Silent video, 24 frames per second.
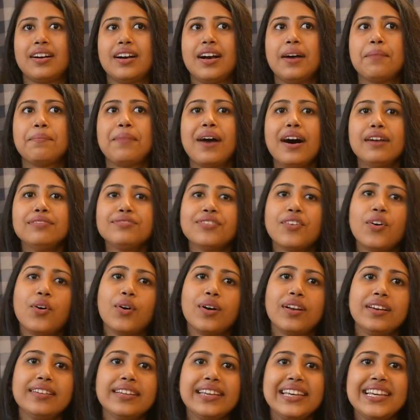above
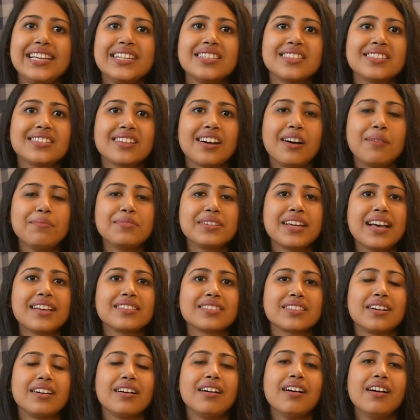all, he is termed
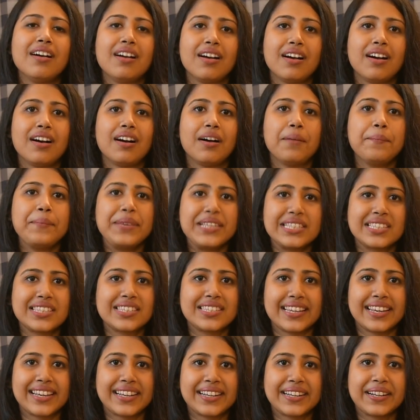as a
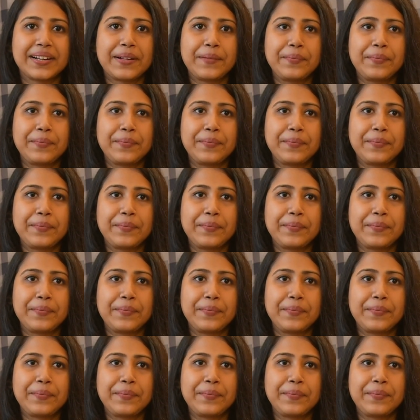mystic.